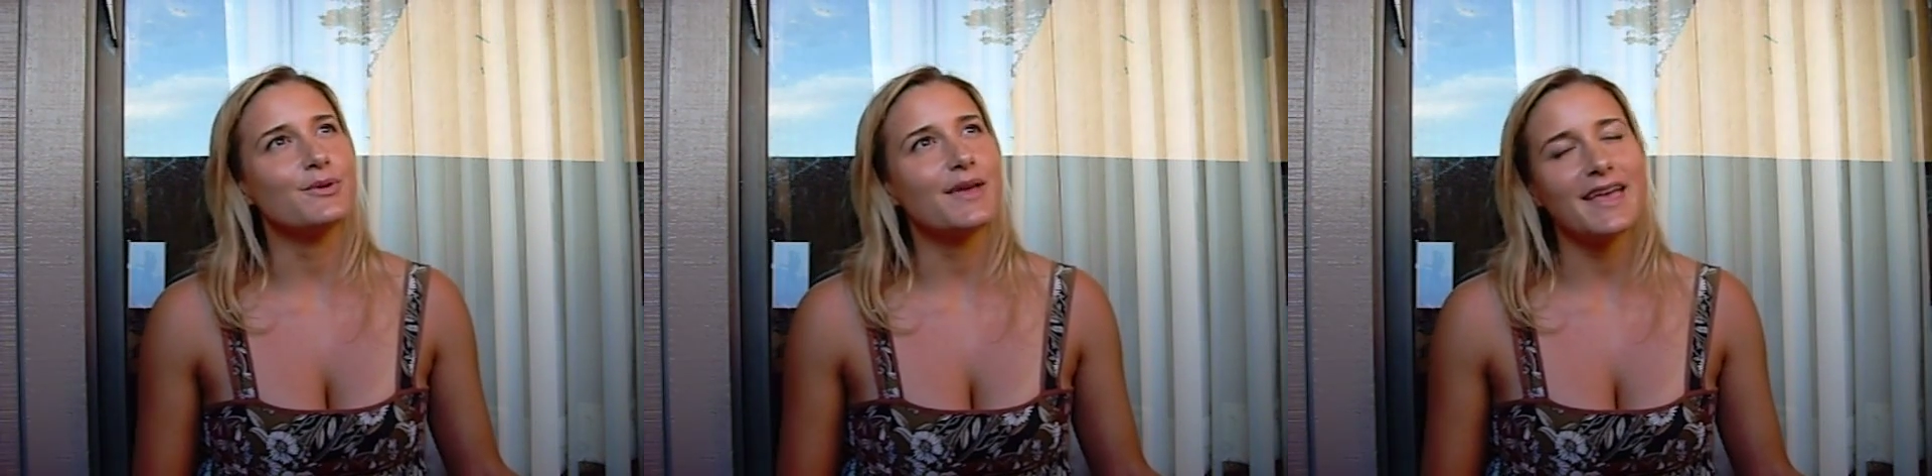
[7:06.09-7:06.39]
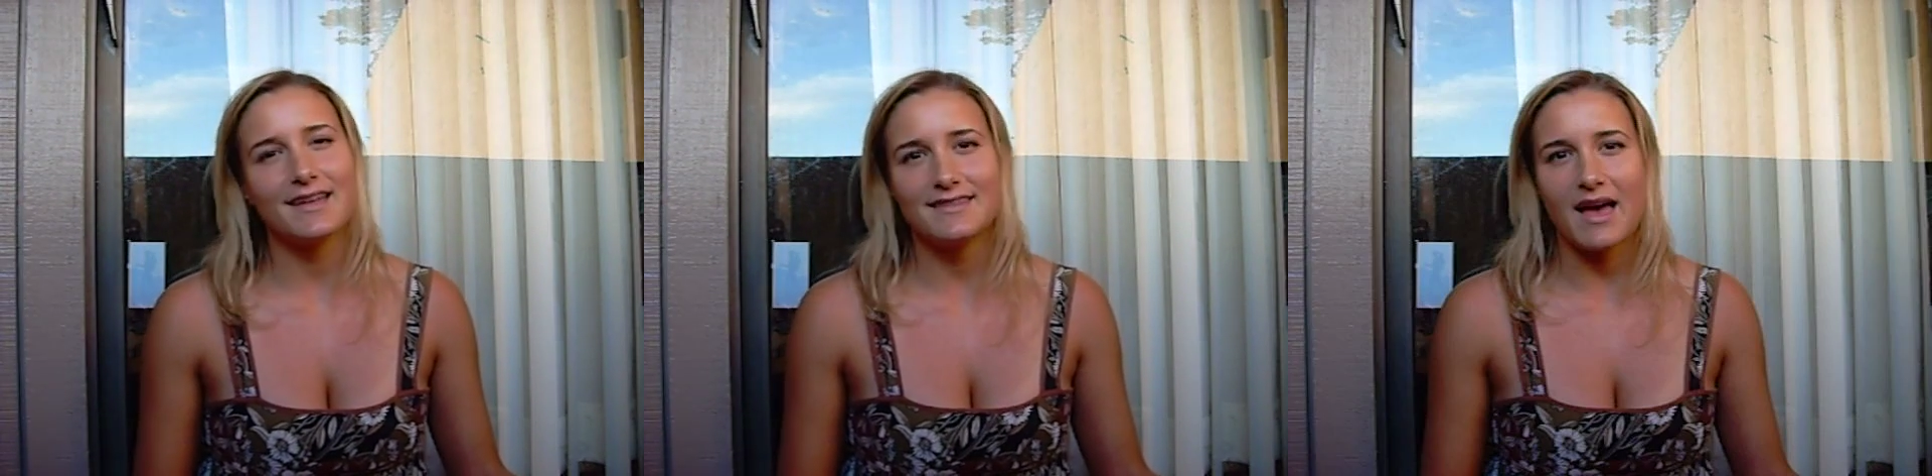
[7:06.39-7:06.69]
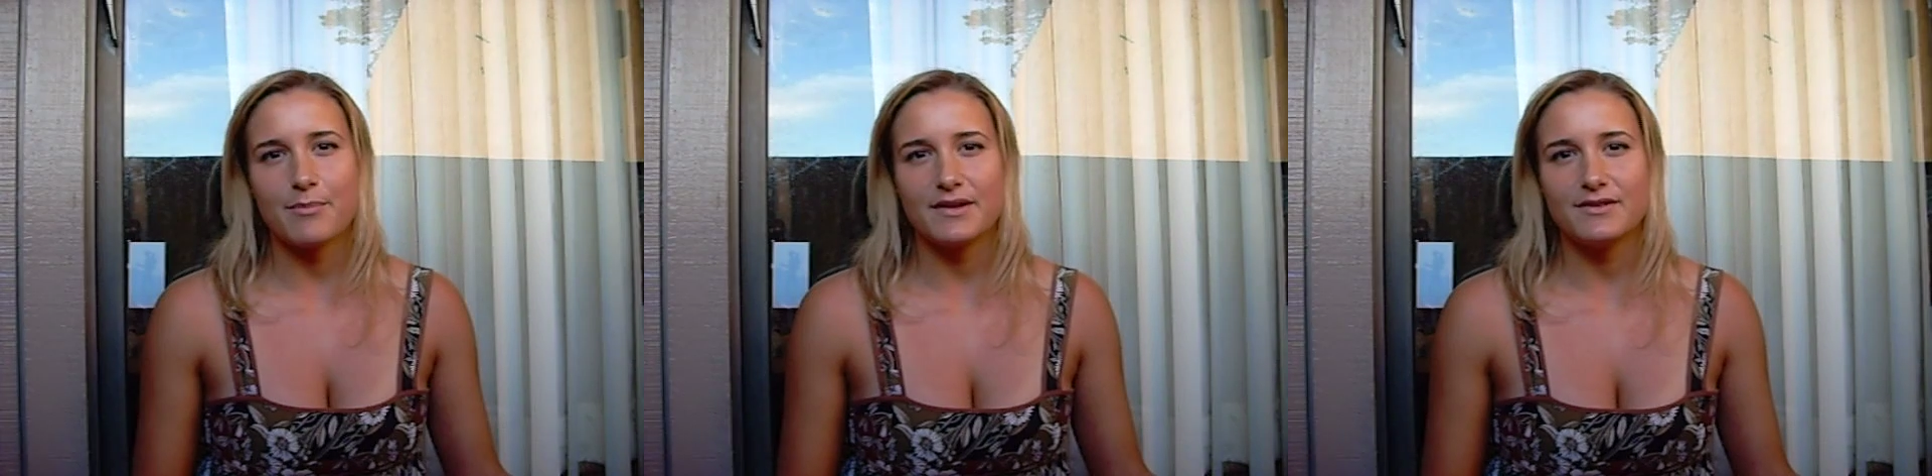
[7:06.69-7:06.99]
you can't
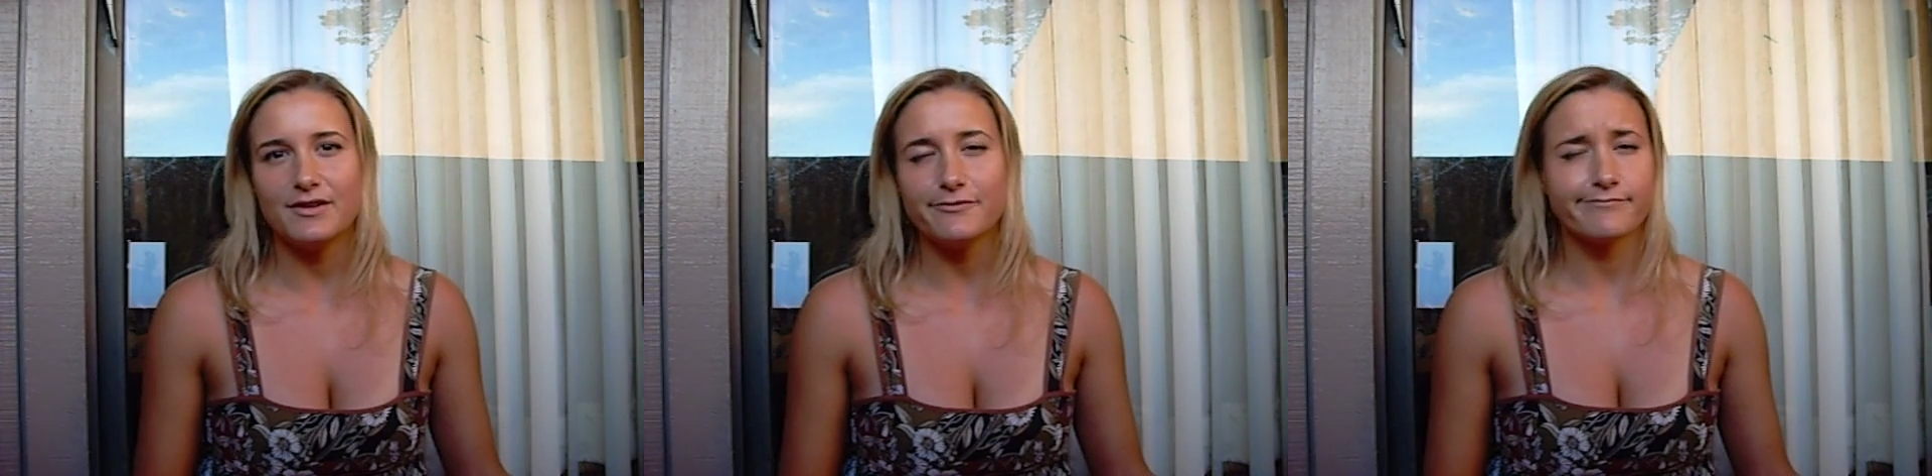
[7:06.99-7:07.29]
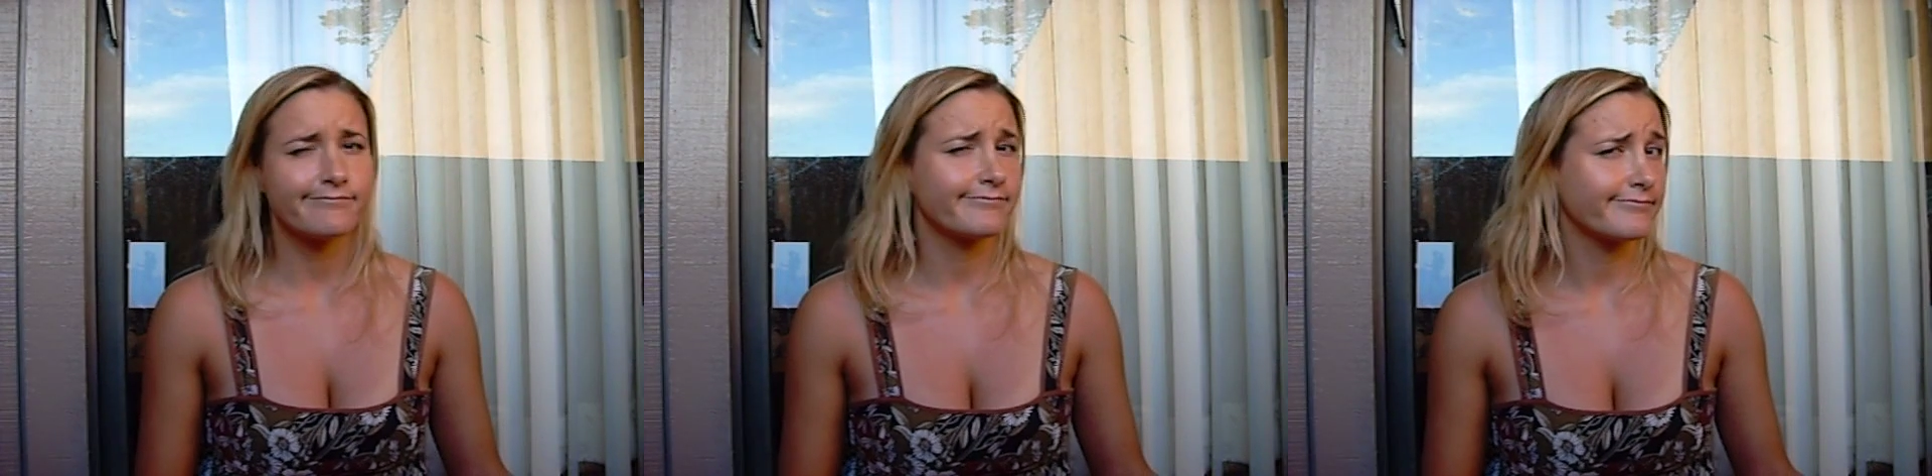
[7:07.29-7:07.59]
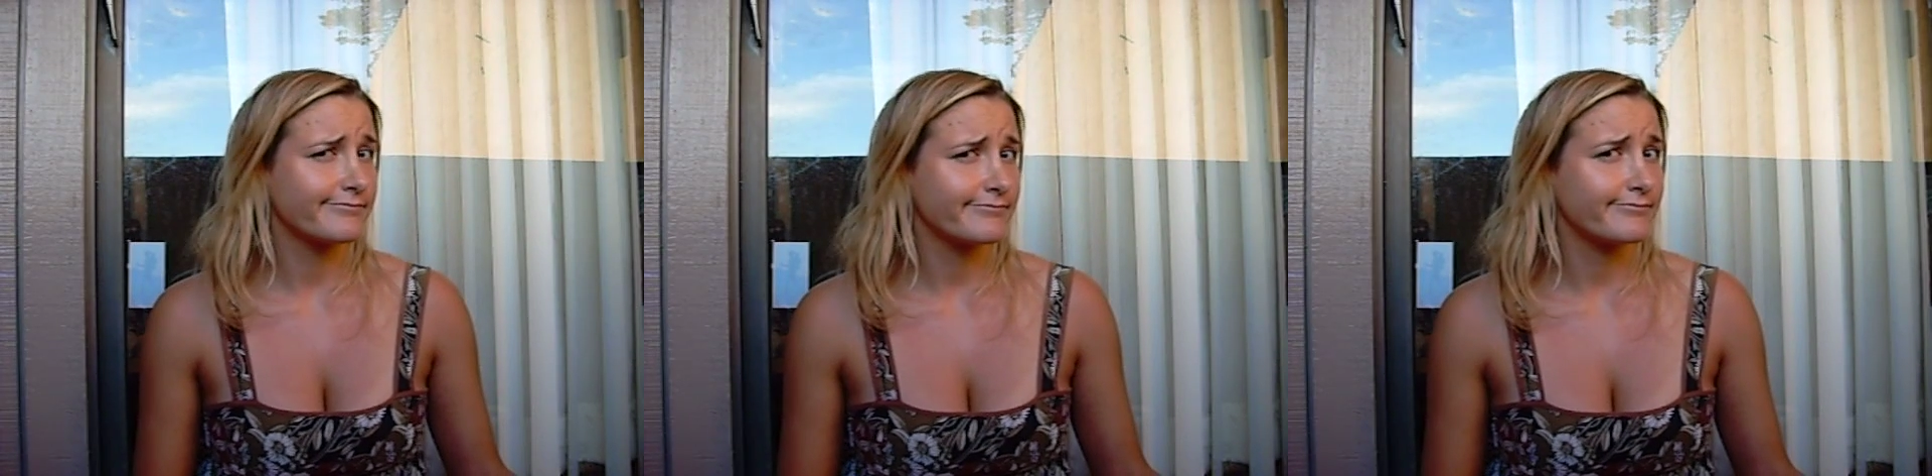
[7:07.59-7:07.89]
tap into?
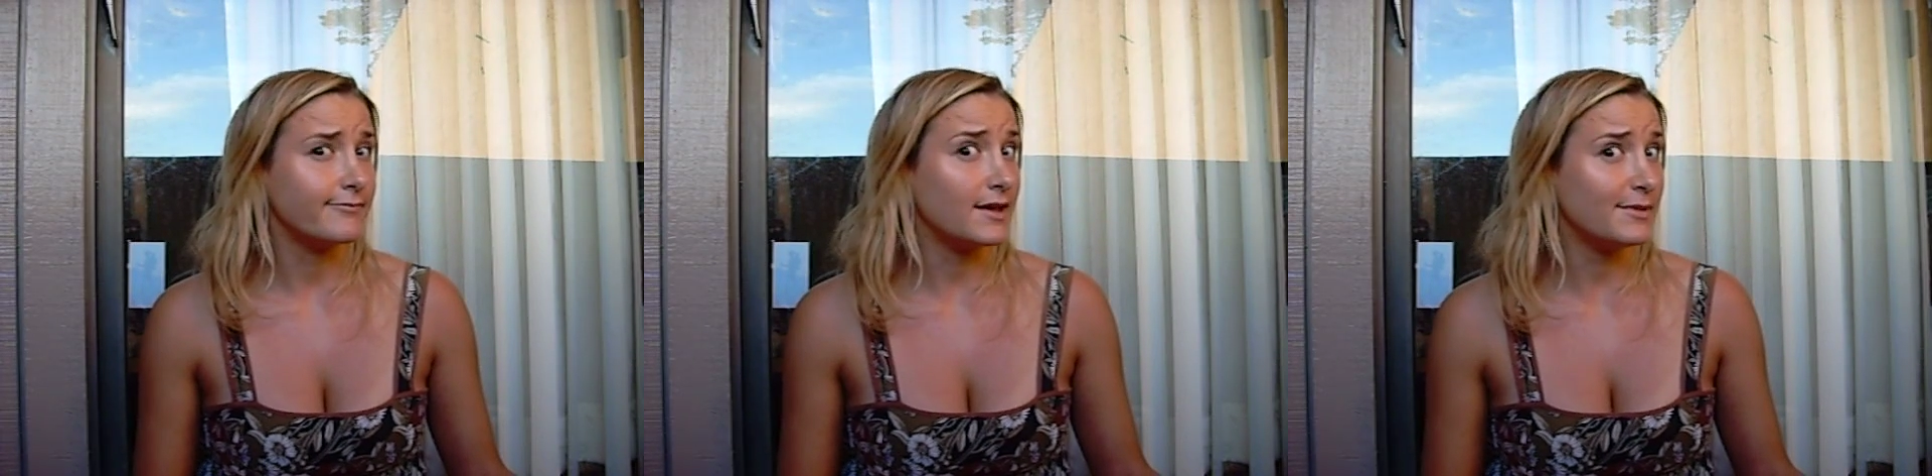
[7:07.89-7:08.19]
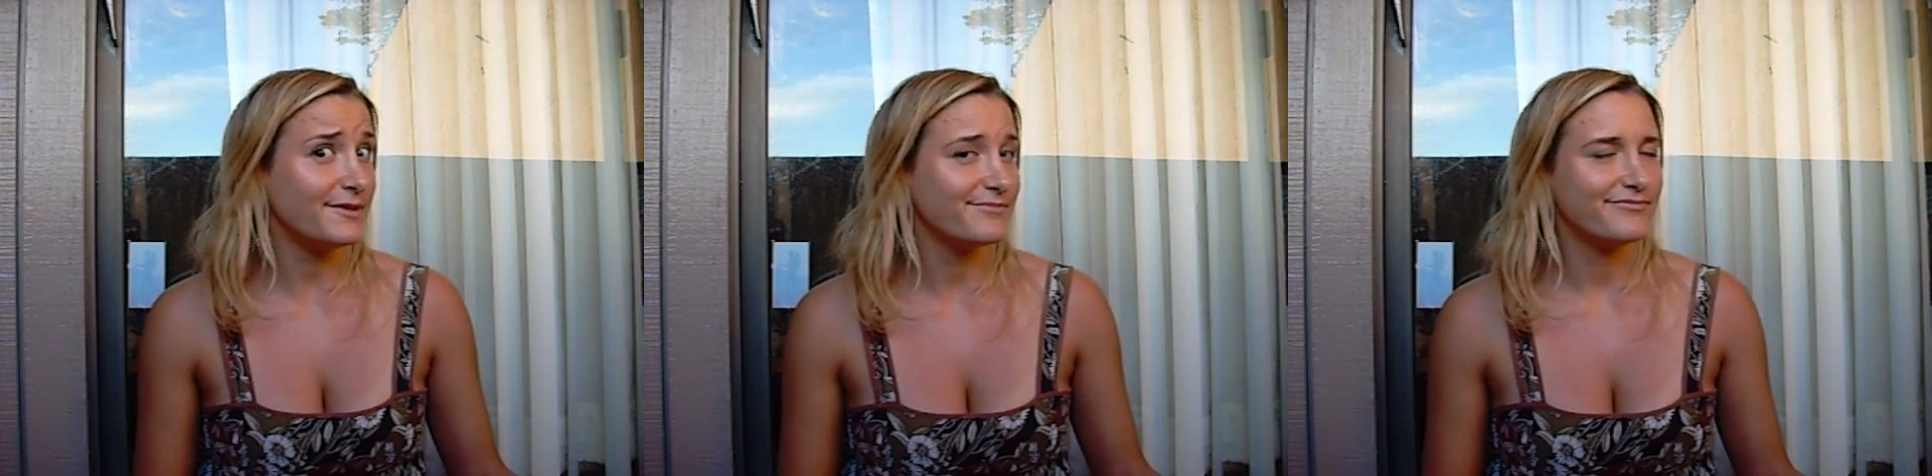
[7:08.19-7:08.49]
Maybe.